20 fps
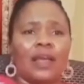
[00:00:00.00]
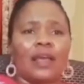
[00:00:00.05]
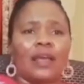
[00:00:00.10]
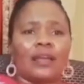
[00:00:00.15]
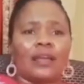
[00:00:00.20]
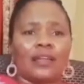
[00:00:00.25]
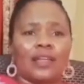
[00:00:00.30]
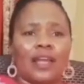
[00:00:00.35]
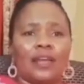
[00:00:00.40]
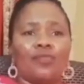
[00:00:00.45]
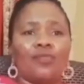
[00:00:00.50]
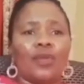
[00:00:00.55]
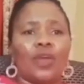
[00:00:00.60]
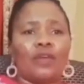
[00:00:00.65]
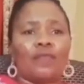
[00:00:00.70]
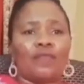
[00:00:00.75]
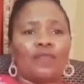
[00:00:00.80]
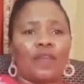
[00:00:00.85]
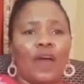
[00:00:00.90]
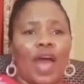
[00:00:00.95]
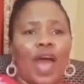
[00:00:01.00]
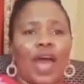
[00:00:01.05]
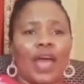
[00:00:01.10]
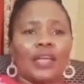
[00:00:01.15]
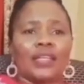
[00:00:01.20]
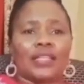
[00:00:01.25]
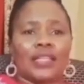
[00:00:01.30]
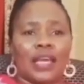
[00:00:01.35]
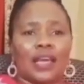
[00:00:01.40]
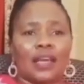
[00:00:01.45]
And then we have
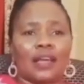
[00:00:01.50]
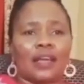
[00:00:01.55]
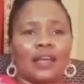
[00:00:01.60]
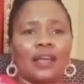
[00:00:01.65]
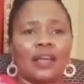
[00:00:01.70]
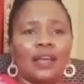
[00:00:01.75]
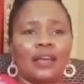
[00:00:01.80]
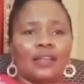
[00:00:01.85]
Isaac,